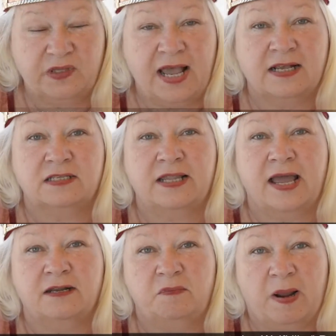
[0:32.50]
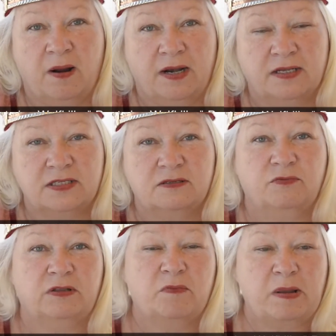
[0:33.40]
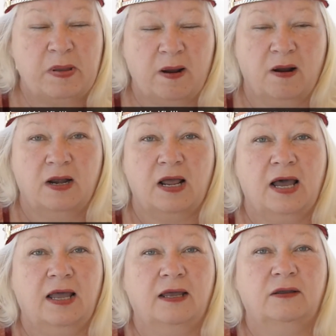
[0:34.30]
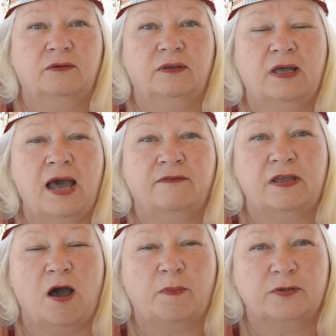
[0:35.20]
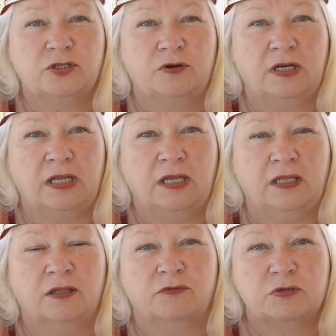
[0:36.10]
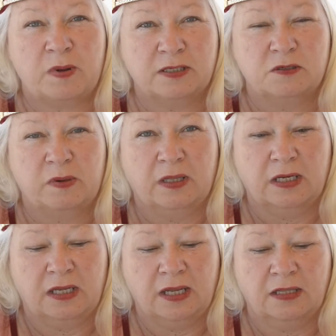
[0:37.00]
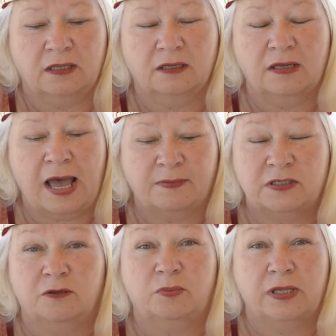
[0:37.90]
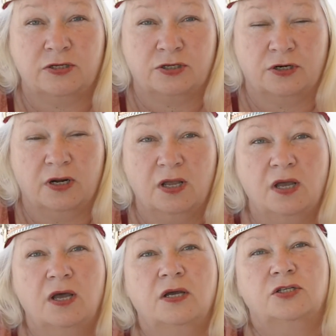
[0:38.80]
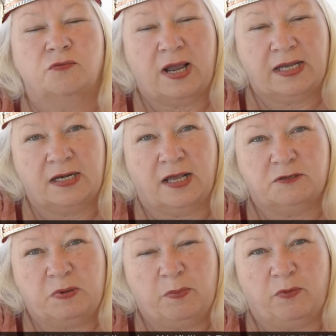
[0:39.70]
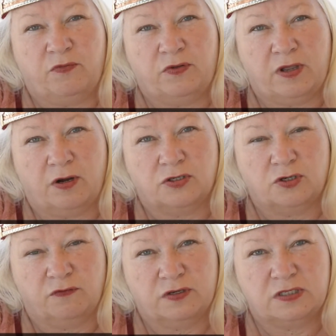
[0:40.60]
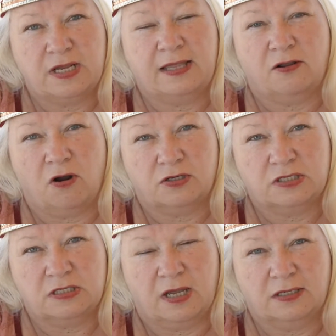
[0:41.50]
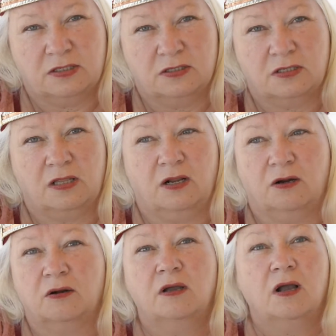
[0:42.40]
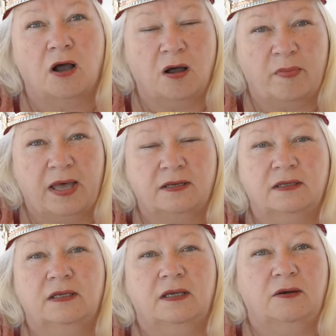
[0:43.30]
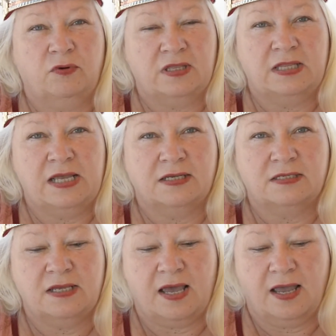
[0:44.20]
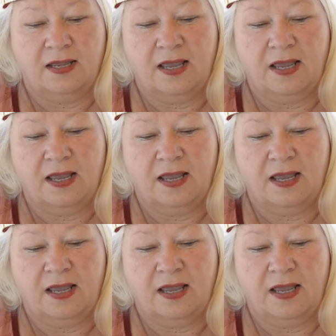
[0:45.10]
as landed Baroness with my Baron, I have the opportunity and the responsibility and the absolute pleasure to recognize people for their service and their arts and sciences and their combat within the SCA.